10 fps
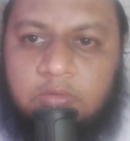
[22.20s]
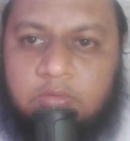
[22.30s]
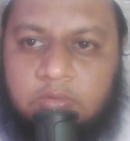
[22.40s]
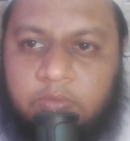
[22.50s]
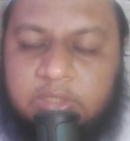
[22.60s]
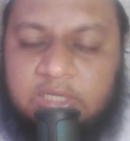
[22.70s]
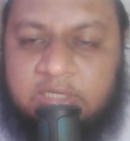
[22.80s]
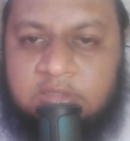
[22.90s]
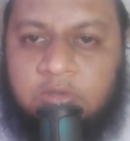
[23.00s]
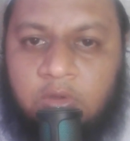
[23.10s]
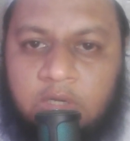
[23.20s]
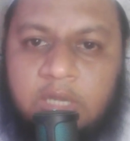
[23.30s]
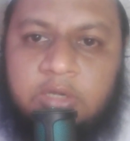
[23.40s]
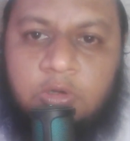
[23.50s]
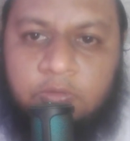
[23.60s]
whether it is
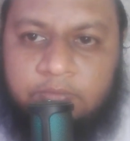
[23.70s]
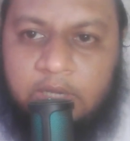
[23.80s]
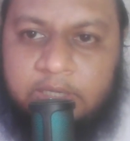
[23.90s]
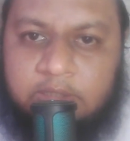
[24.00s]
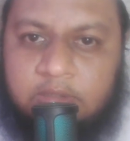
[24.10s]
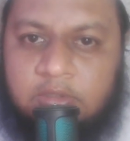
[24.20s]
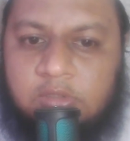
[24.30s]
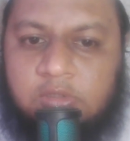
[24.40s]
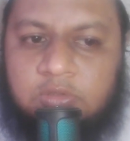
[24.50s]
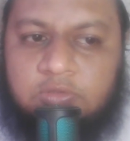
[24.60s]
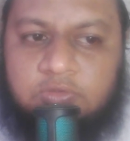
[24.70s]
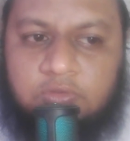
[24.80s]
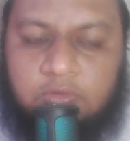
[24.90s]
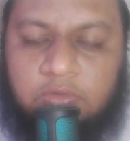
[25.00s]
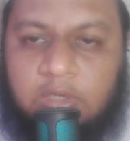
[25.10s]
online or offline.
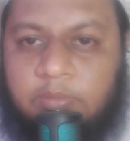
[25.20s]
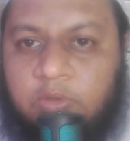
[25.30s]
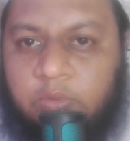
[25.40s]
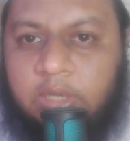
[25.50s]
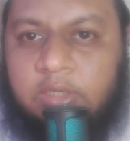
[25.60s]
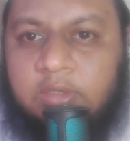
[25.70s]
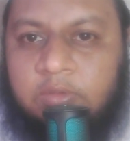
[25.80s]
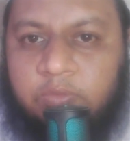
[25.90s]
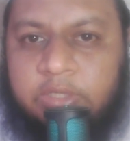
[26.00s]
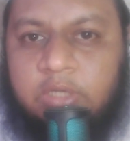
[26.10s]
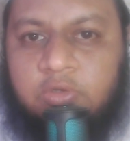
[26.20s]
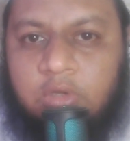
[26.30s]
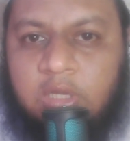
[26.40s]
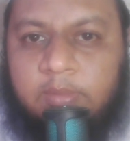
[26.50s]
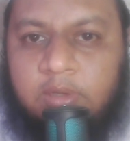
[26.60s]
So number one, we can
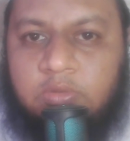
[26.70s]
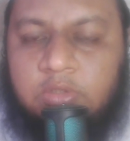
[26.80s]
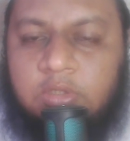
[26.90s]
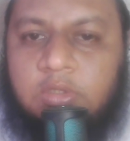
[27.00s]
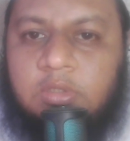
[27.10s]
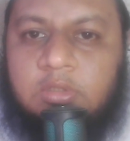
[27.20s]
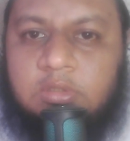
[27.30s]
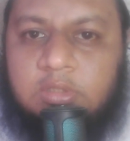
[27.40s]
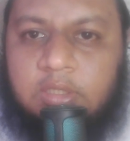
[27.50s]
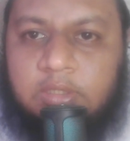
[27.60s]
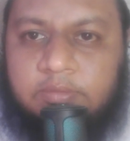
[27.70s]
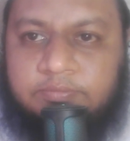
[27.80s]
talk about the